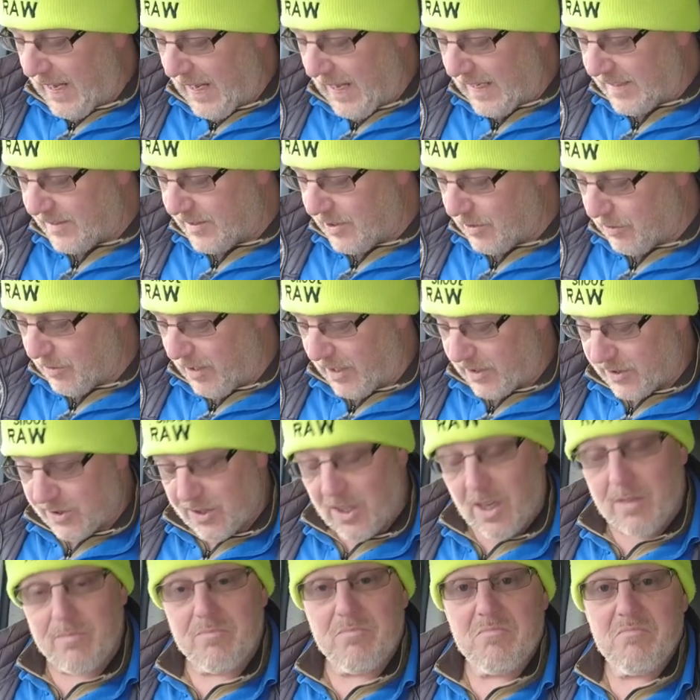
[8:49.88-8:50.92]
Until next
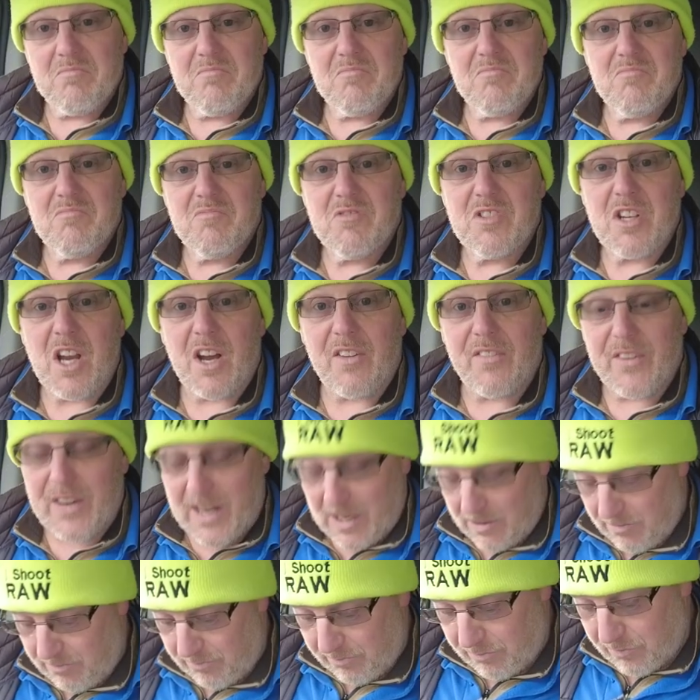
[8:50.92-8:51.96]
time, ciao for
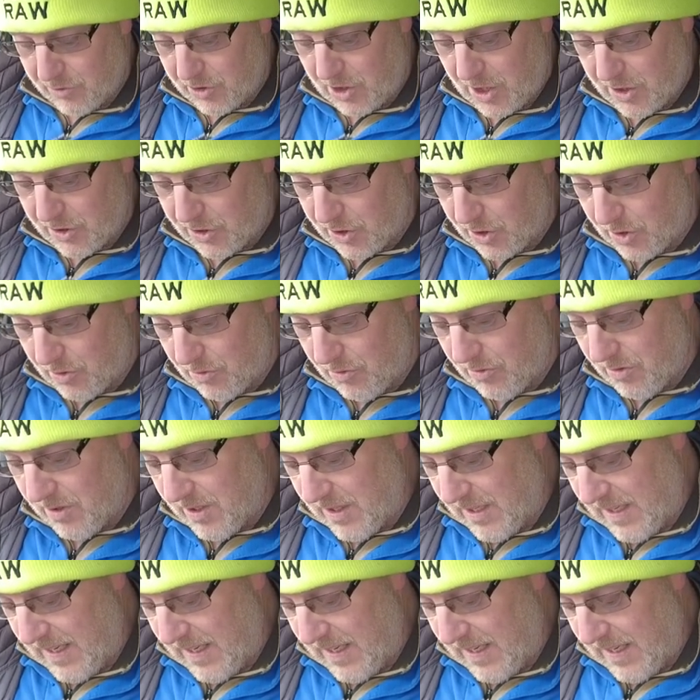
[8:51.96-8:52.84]
now, see you soon.